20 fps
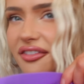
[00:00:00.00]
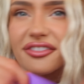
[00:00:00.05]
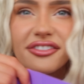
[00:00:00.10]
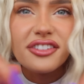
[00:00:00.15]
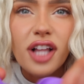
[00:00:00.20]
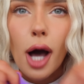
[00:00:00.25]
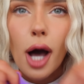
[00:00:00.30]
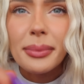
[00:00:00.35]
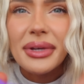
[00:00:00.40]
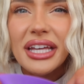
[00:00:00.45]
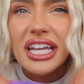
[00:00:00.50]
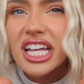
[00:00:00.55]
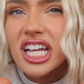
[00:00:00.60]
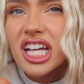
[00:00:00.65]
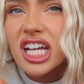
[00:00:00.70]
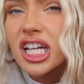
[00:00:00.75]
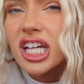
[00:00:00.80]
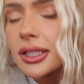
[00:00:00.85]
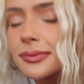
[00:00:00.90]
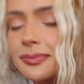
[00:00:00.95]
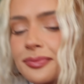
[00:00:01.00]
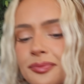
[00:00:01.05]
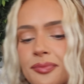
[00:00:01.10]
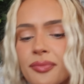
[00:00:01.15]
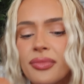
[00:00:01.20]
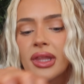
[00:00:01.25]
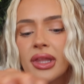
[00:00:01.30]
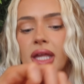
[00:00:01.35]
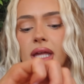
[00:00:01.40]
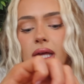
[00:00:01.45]
Floppy.
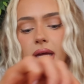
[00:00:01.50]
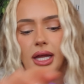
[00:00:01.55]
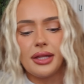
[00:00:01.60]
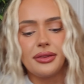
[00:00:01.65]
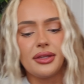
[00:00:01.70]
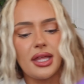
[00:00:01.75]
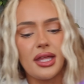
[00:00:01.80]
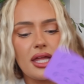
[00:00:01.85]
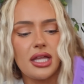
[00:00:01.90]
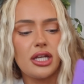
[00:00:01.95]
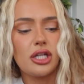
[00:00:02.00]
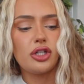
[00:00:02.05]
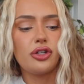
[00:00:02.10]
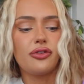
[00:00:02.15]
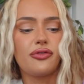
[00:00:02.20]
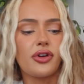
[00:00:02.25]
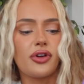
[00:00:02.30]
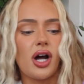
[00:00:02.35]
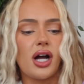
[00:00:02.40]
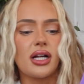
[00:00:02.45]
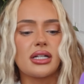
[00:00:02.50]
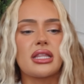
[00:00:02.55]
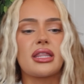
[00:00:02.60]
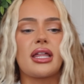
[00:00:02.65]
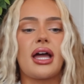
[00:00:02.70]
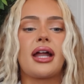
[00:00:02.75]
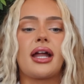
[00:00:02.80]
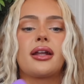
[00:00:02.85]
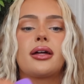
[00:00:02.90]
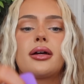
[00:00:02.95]
And then you've got
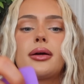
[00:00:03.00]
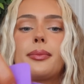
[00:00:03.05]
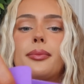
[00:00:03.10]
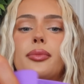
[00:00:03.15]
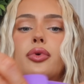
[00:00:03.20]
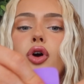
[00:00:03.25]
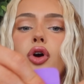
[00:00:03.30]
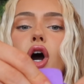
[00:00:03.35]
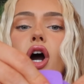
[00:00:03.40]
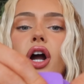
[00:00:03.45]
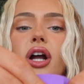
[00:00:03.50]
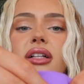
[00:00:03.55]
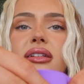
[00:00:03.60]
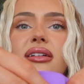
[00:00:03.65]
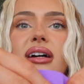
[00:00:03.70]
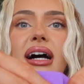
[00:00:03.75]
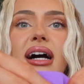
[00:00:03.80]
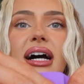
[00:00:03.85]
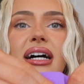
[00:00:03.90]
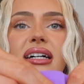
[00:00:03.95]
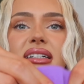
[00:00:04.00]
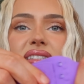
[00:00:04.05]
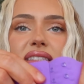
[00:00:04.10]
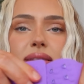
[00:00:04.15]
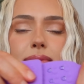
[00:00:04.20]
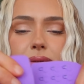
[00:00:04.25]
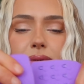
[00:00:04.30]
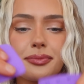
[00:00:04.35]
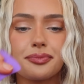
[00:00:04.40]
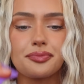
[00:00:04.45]
that bra
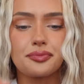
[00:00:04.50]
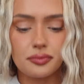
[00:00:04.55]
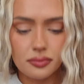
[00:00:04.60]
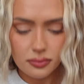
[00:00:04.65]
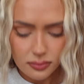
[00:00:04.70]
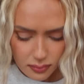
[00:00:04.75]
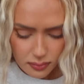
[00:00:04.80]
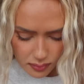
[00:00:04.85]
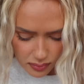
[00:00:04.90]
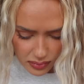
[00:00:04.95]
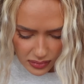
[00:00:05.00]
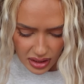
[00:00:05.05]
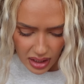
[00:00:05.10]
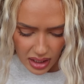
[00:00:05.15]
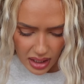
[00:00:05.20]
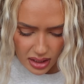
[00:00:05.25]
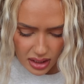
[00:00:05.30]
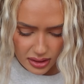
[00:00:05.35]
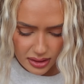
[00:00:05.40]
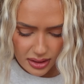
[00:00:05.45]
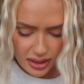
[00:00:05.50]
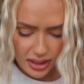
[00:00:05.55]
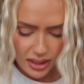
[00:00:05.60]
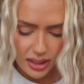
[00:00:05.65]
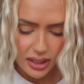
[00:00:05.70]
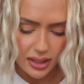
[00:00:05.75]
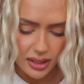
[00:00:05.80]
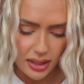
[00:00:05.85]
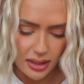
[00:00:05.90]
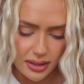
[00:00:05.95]
clasp, and
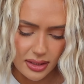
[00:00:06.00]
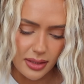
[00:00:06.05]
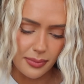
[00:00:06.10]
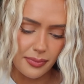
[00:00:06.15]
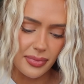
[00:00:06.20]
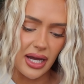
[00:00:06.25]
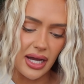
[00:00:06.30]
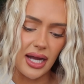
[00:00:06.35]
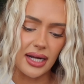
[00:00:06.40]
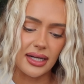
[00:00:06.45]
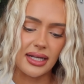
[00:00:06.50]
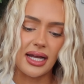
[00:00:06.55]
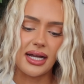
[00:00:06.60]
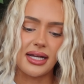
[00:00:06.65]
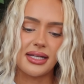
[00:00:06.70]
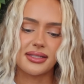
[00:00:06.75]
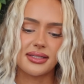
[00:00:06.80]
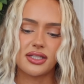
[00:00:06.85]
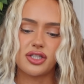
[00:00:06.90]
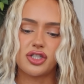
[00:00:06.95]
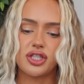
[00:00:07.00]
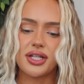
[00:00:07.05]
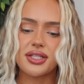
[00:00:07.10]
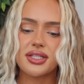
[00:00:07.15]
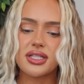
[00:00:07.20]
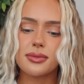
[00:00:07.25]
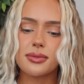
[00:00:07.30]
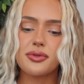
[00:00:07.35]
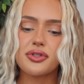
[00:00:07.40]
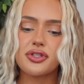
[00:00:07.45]
then the back has
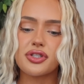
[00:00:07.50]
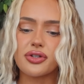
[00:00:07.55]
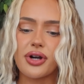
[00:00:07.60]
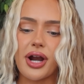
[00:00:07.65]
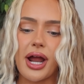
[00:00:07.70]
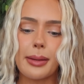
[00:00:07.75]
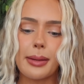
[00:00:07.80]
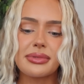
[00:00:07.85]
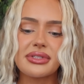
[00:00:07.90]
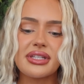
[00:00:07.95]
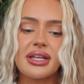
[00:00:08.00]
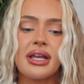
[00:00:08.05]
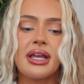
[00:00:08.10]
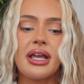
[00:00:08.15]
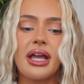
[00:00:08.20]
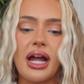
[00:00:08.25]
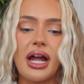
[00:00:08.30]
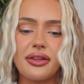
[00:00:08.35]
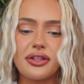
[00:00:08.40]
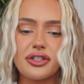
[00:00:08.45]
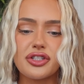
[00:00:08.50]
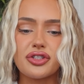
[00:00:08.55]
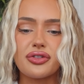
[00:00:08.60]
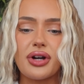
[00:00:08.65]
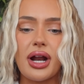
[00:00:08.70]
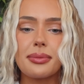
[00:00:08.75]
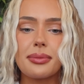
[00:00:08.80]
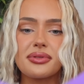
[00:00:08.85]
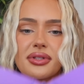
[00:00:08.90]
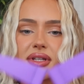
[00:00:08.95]
adjustable straps, and the
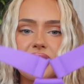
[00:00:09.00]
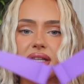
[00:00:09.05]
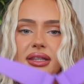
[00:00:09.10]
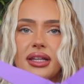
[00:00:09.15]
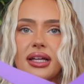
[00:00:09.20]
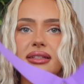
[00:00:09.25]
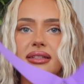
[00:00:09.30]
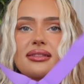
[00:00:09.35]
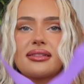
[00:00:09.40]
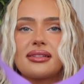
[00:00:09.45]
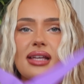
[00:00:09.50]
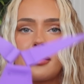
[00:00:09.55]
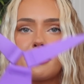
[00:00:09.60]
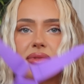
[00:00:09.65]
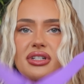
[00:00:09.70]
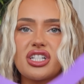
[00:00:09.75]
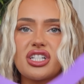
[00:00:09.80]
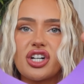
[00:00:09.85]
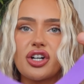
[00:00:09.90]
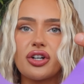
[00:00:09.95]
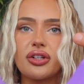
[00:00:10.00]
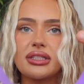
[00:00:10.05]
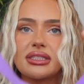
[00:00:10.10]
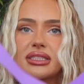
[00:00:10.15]
straps, again, that same material.